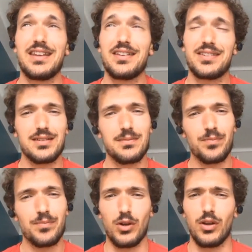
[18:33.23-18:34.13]
test
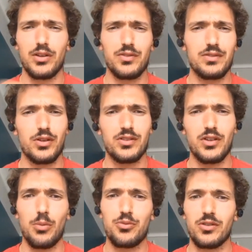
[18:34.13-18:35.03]
a lot of different
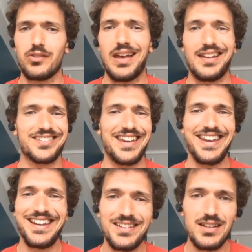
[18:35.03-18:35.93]
options at
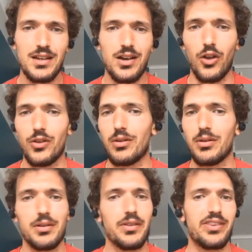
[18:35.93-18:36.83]
scale on
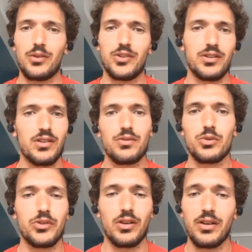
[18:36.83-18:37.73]
thousands of
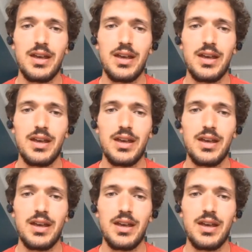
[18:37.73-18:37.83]
users,